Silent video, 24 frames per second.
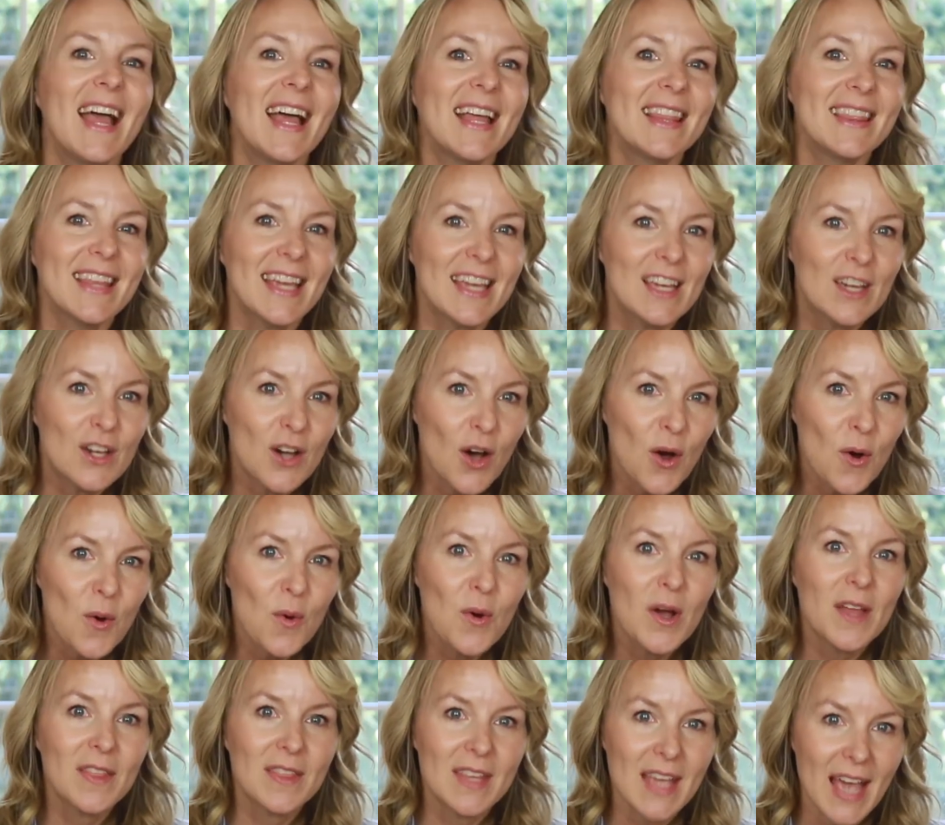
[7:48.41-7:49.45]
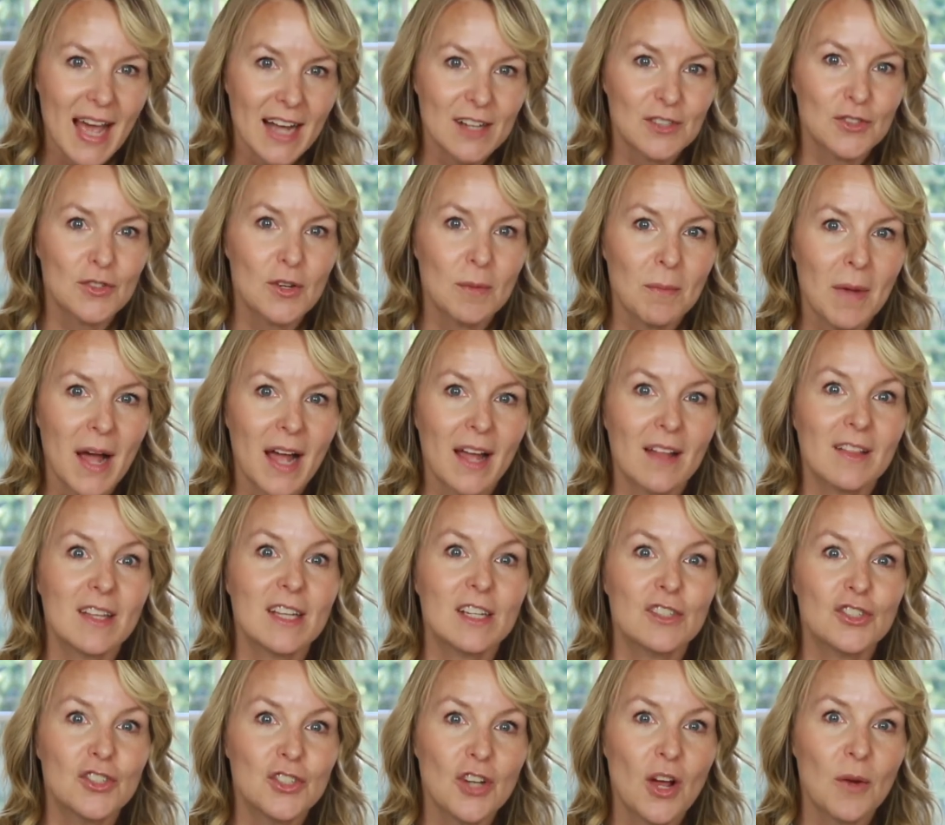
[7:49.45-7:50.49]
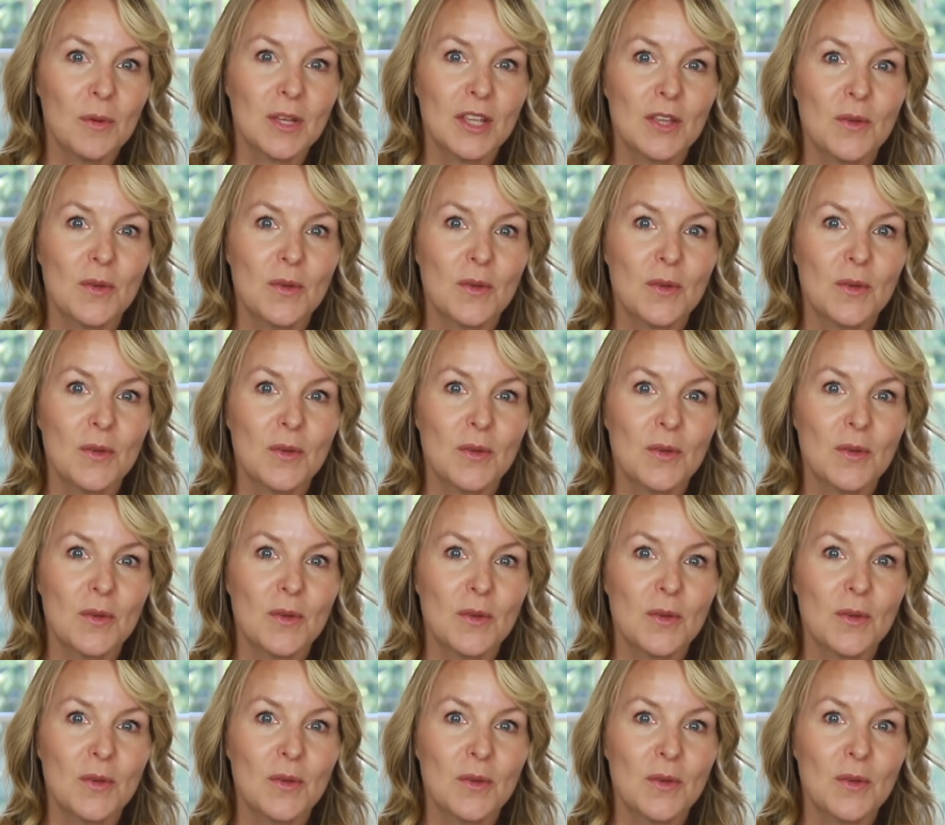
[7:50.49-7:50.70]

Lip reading: They go the extra mile in showing